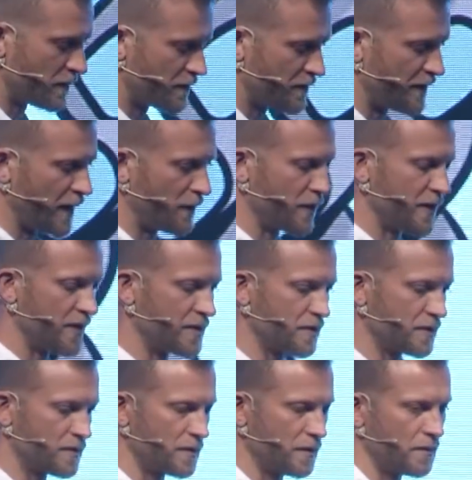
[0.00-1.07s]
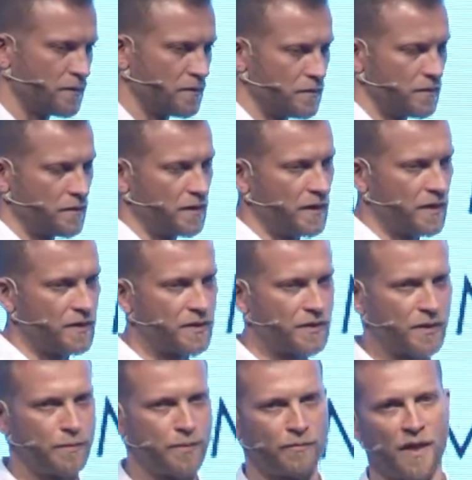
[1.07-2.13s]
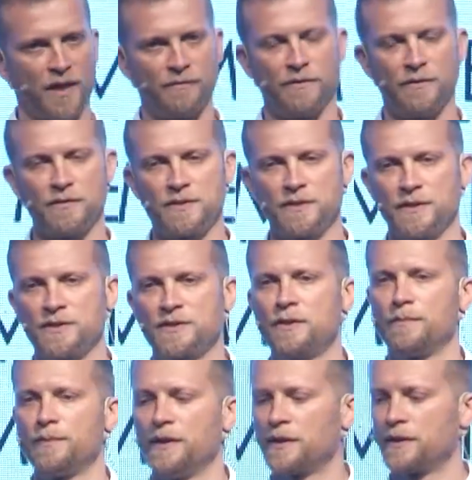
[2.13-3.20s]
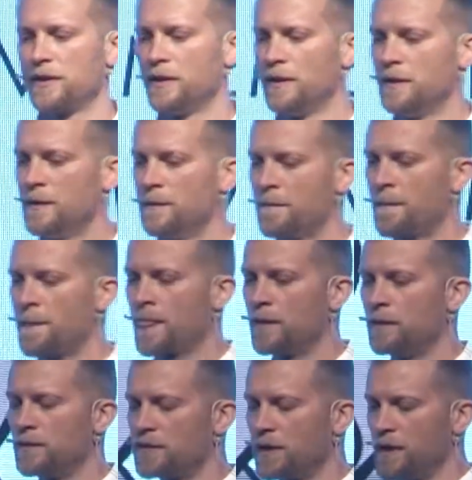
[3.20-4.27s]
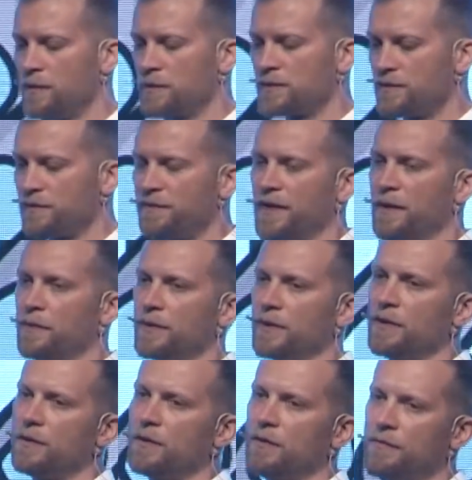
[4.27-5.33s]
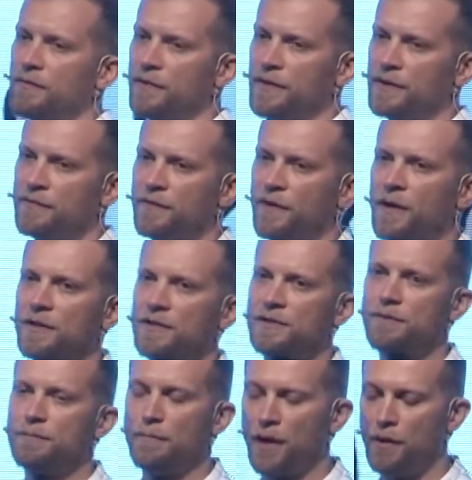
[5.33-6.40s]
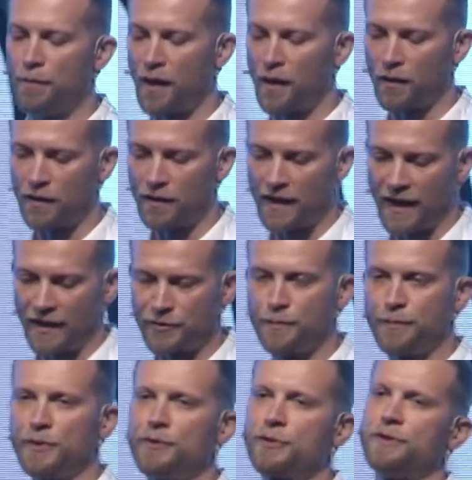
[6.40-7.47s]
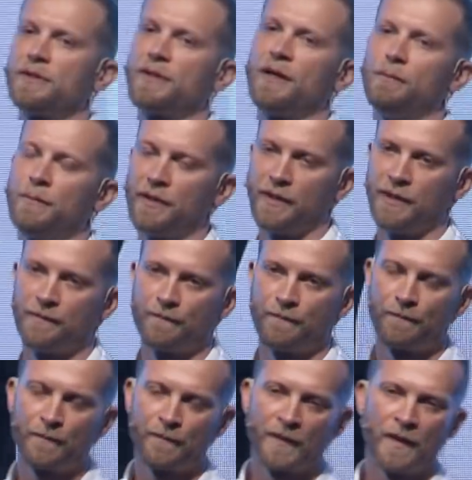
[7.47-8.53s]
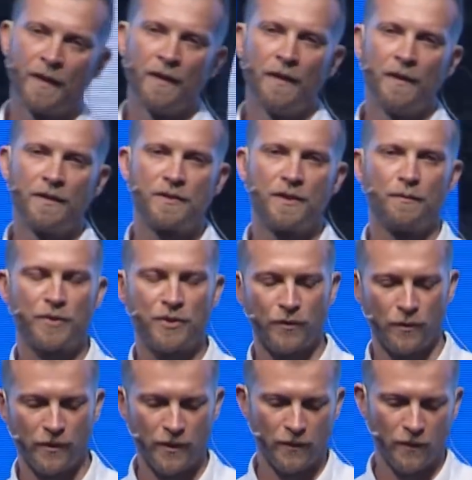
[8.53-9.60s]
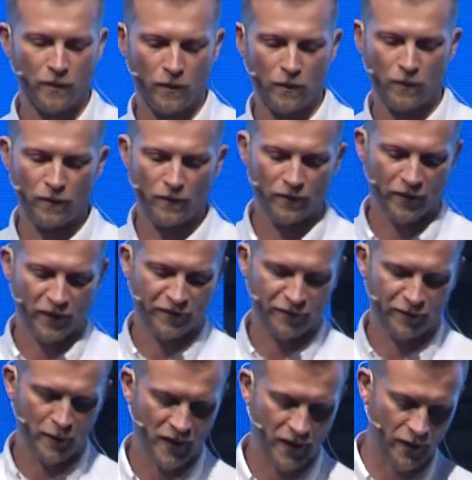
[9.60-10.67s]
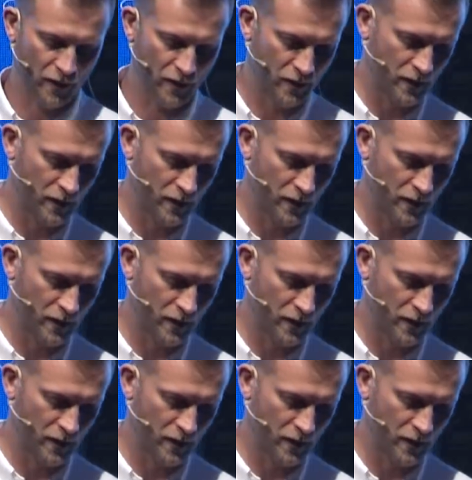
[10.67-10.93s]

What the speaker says: founded that is super relevant to this topic was I was the founder of the first mobile attribution company. So I'm sure you're all very familiar